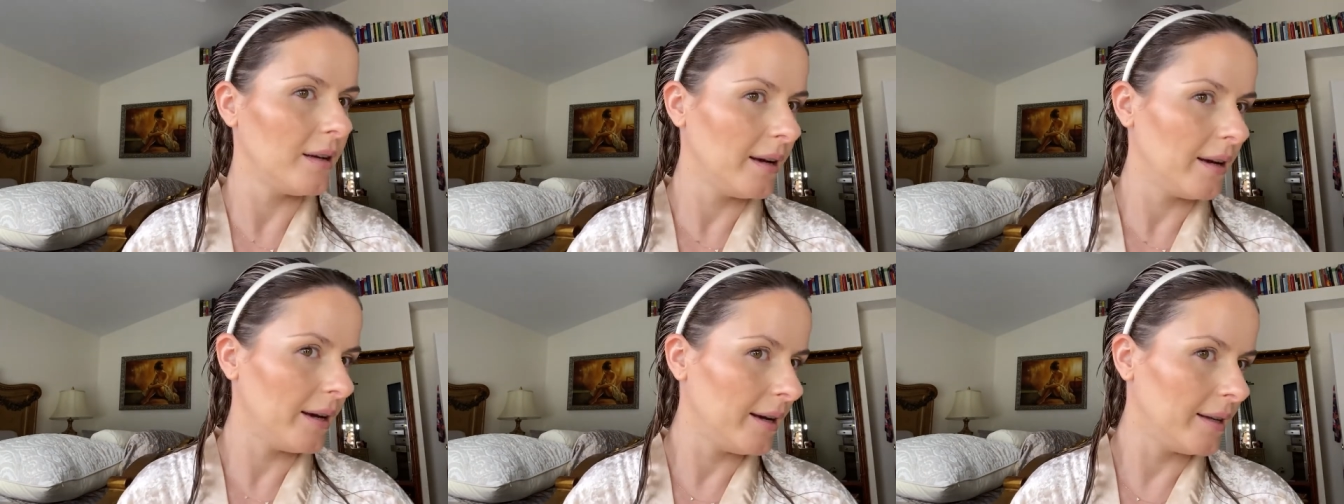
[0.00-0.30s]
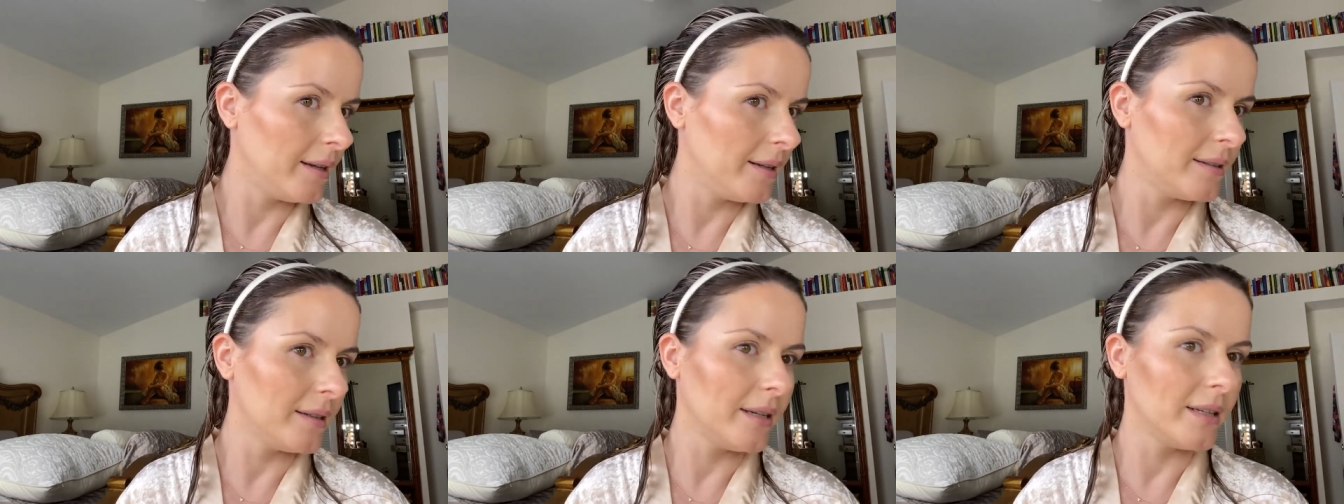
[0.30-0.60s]

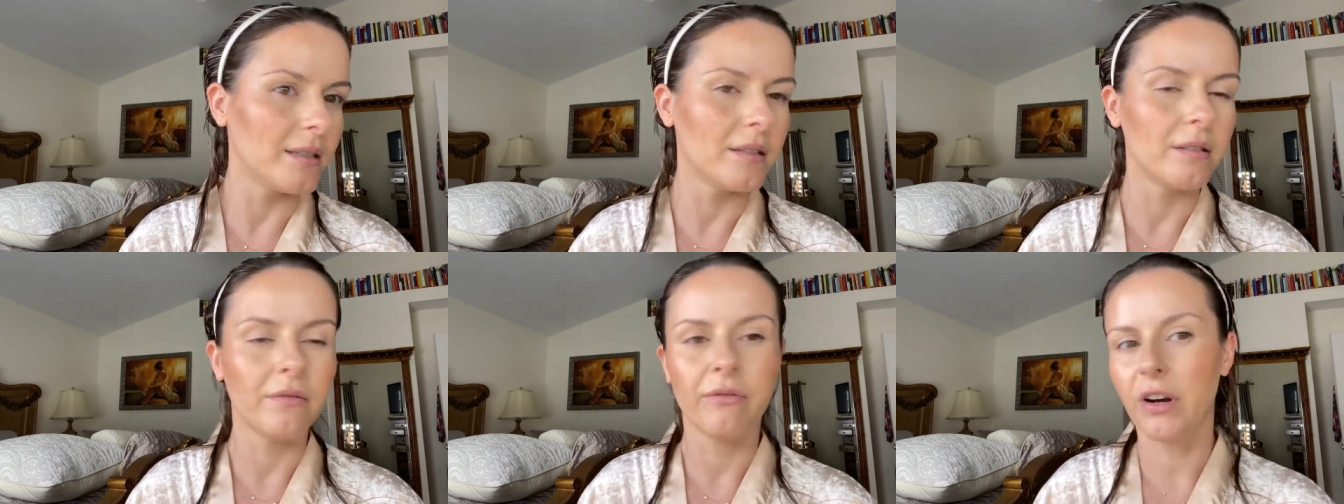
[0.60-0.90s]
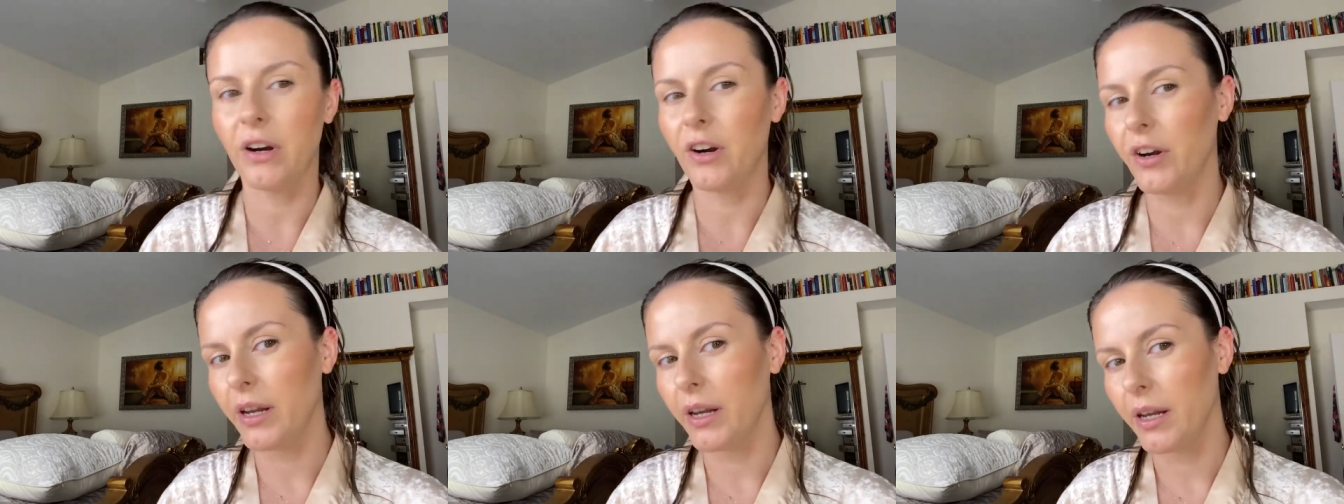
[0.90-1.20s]
And it's
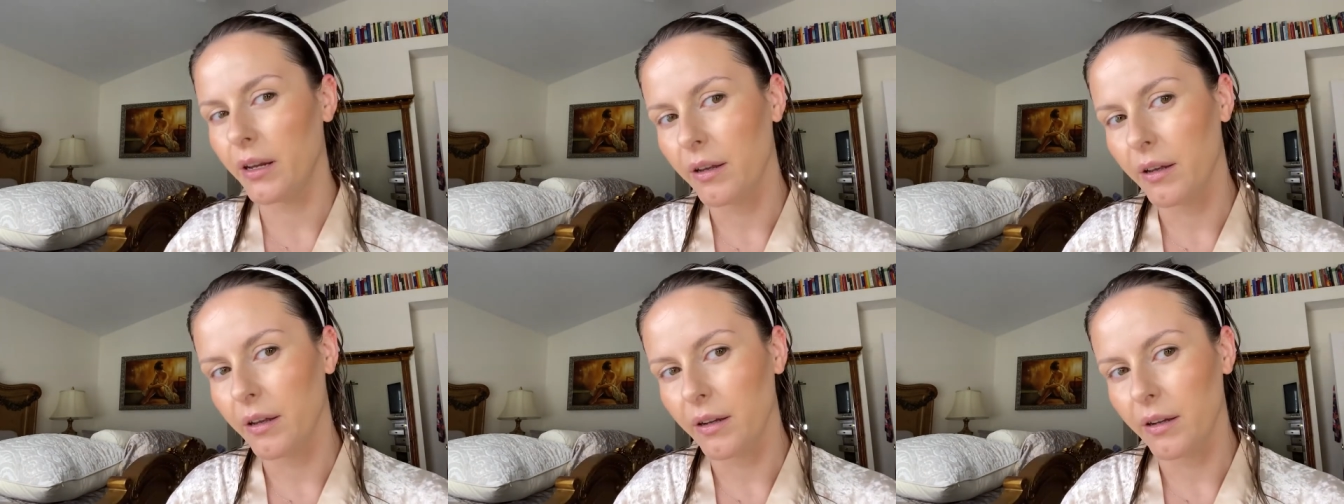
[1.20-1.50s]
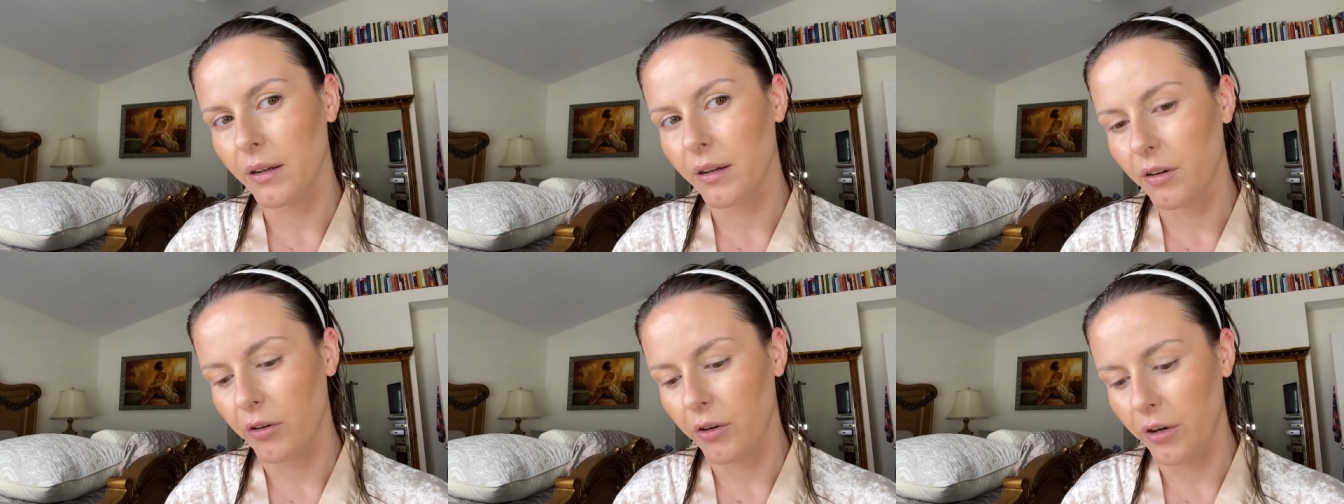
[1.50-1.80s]
very
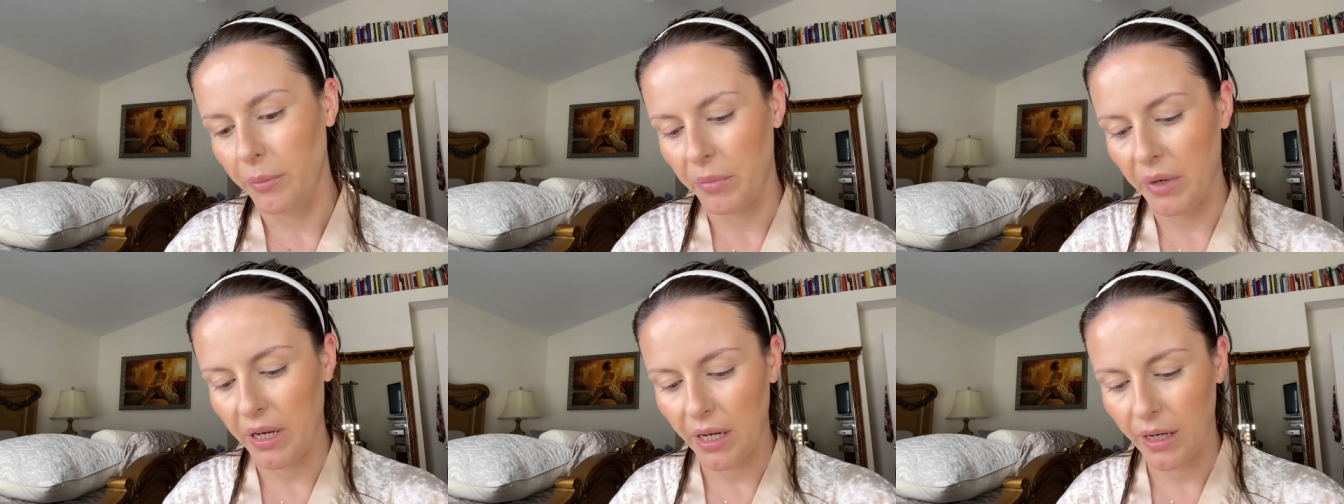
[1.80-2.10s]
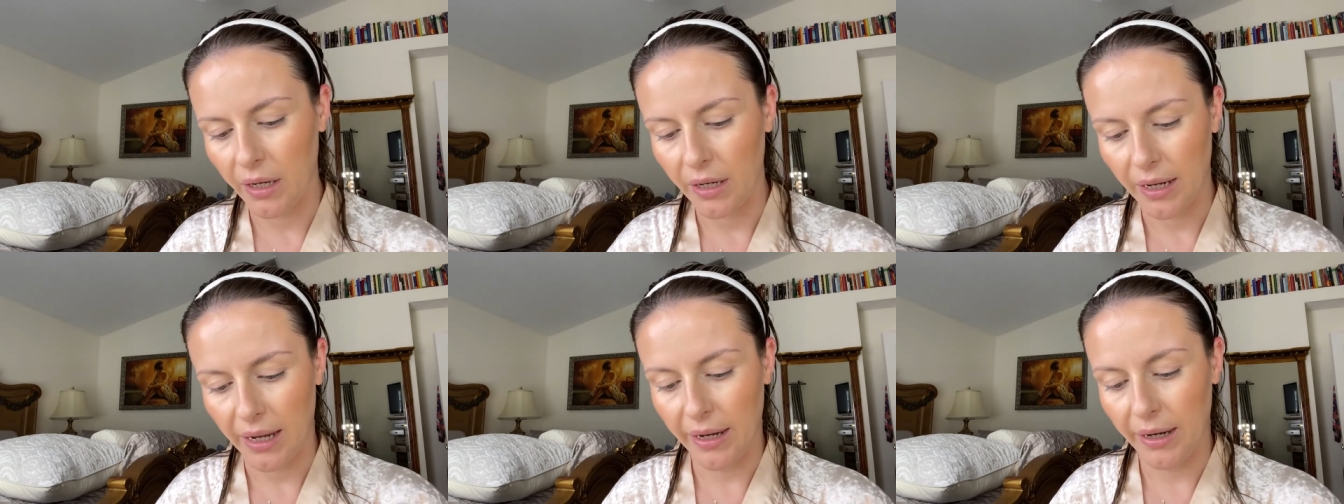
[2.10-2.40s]

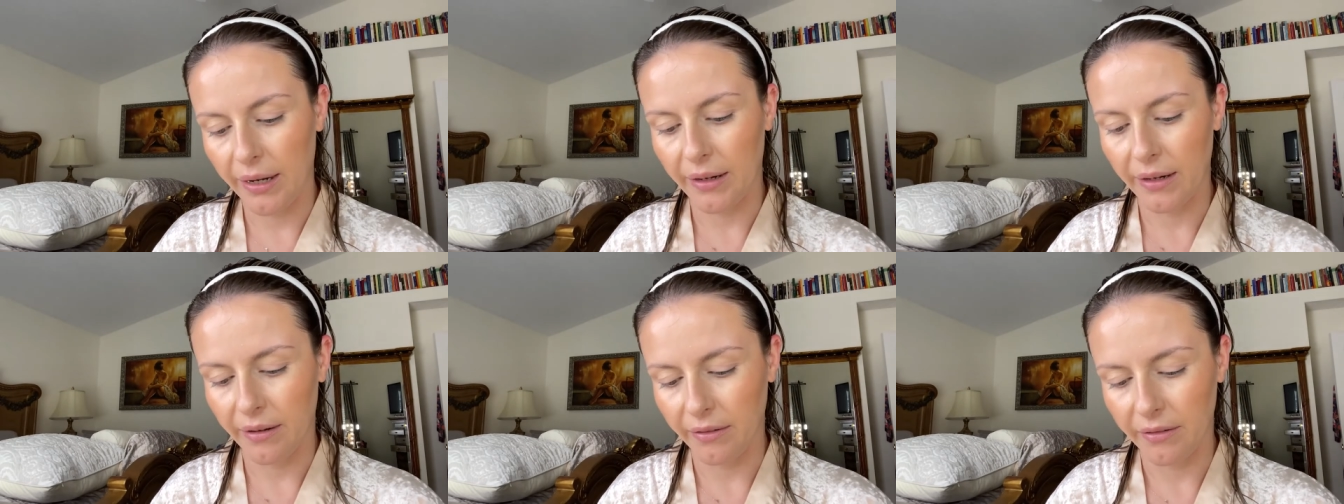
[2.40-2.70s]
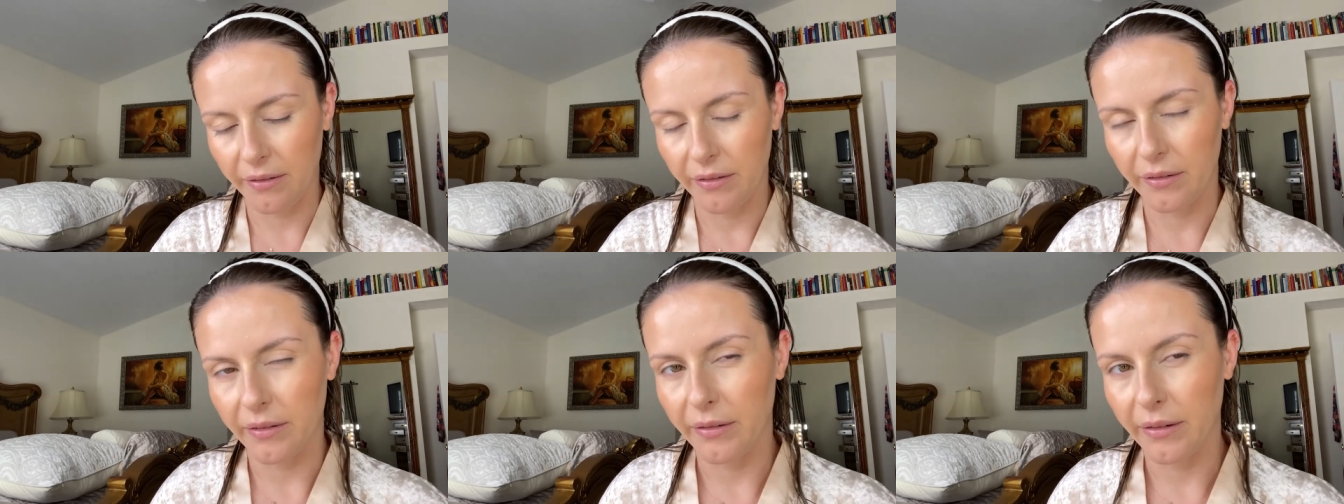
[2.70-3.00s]
creamy and
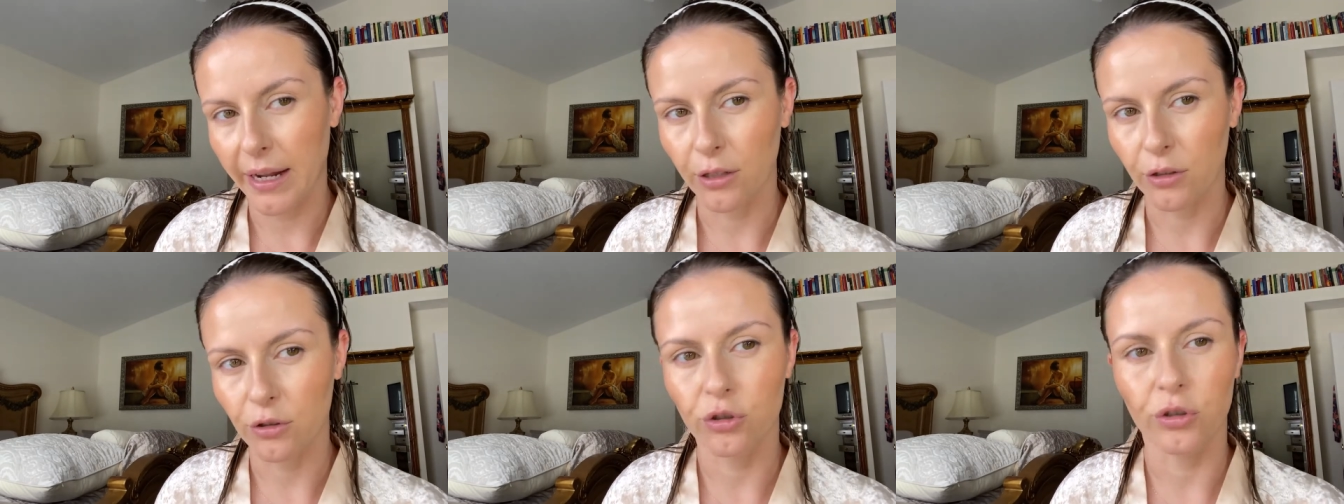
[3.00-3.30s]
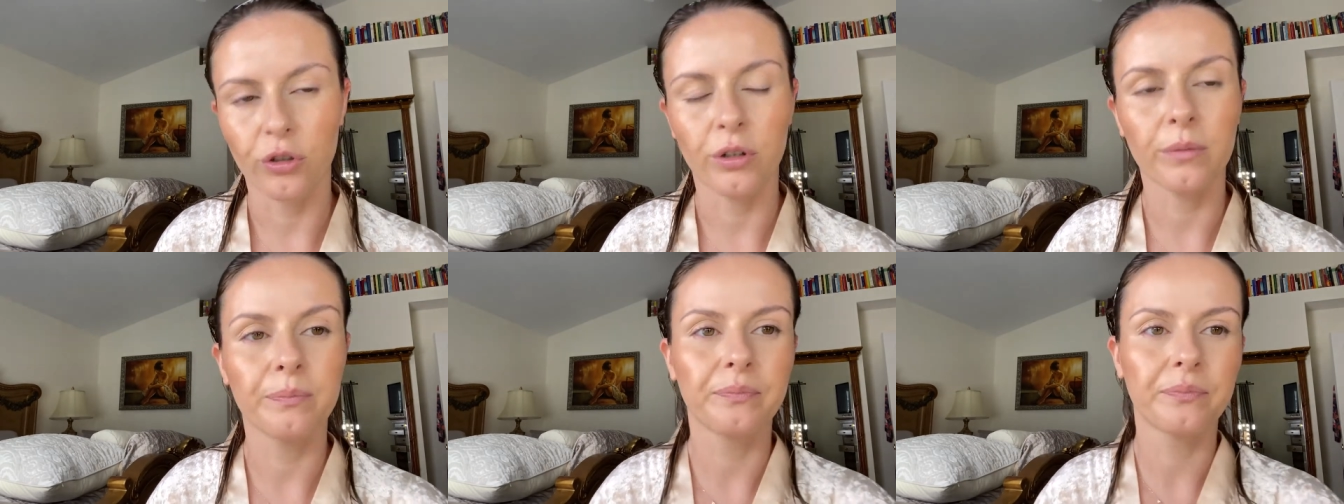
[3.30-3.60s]

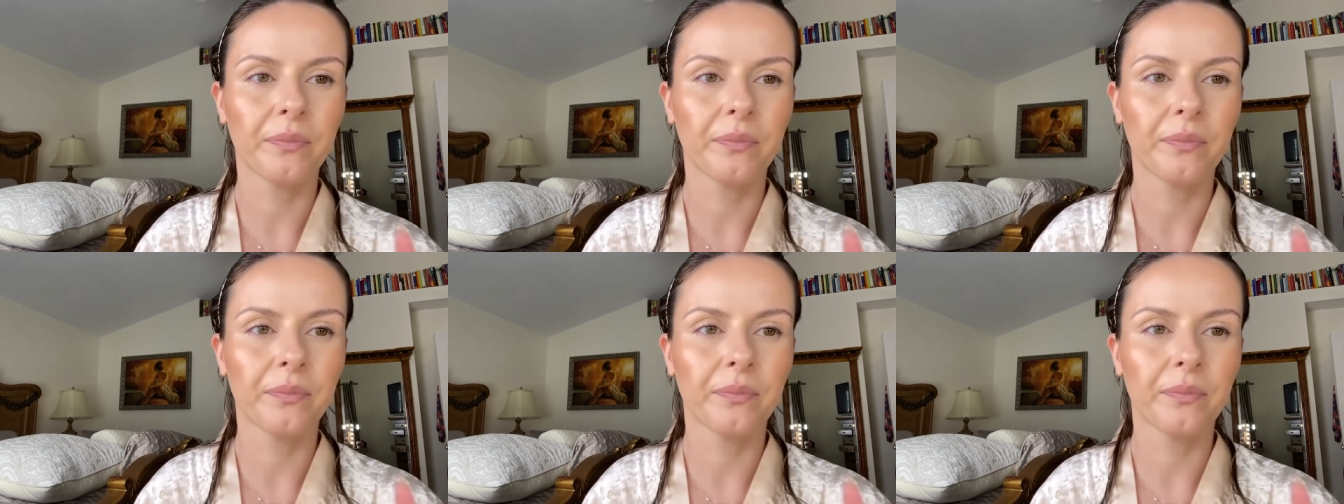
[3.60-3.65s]
natural.